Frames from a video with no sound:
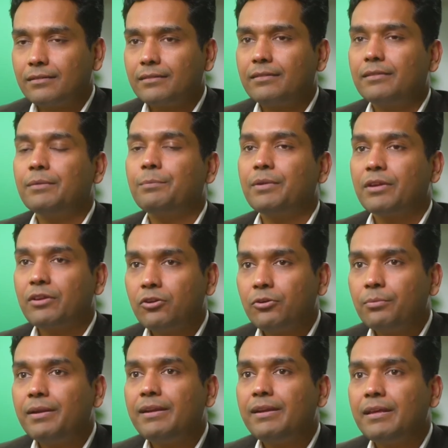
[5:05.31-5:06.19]
The
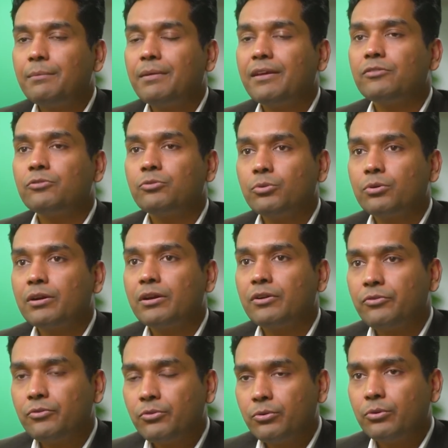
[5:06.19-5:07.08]
procurement team has no
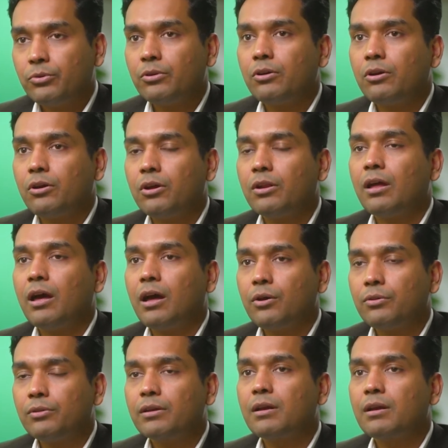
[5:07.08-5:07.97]
control on
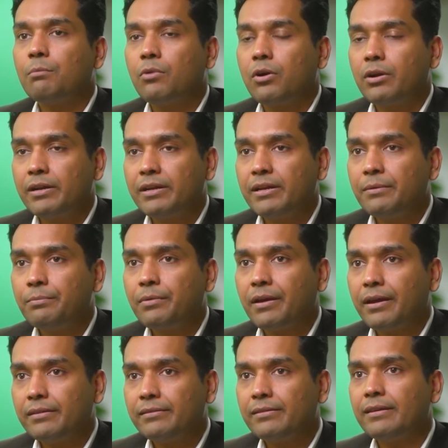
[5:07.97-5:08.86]
how the commodity
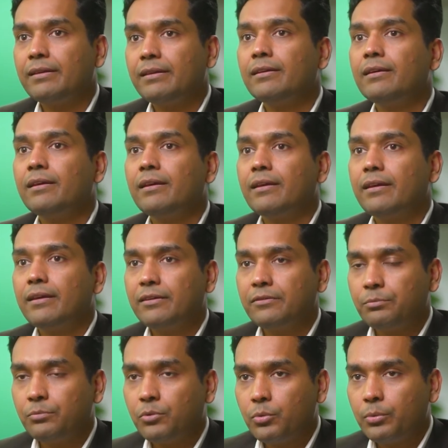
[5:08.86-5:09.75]
pricing
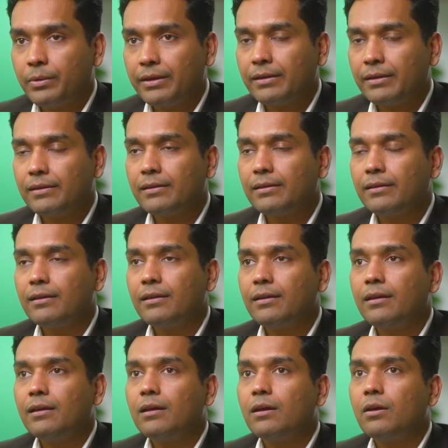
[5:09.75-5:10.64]
is moving.
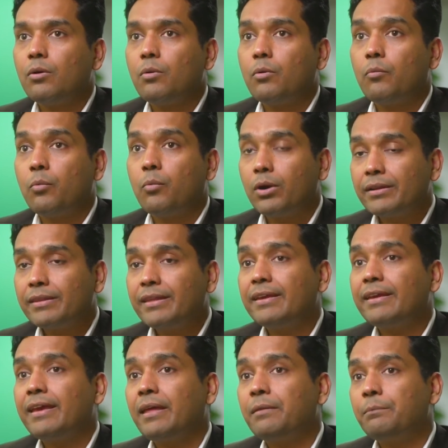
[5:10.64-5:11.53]
What
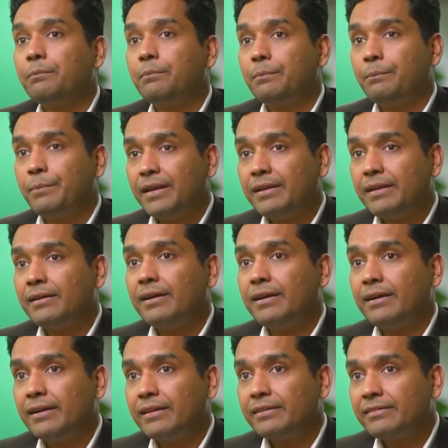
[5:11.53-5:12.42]
they can better
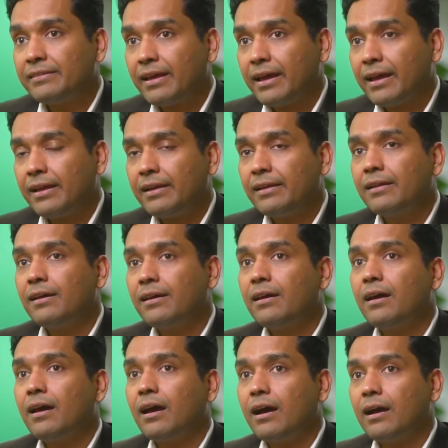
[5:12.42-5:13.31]
understand
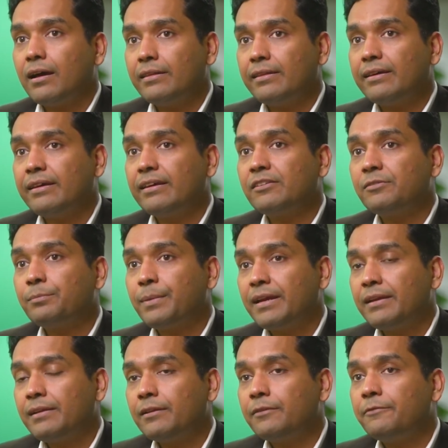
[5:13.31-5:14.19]
are the
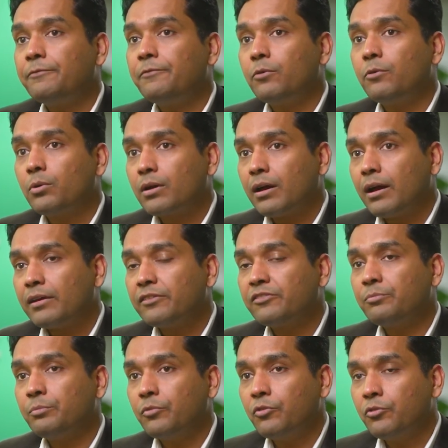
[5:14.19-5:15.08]
expected
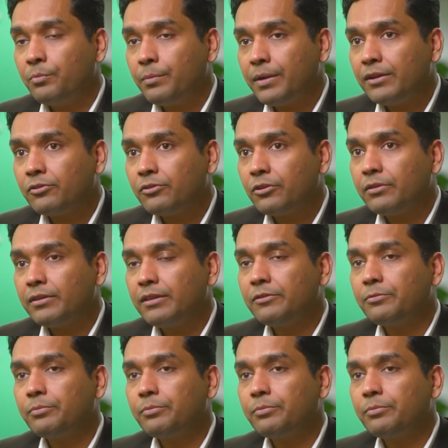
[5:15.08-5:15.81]
forecast movements on these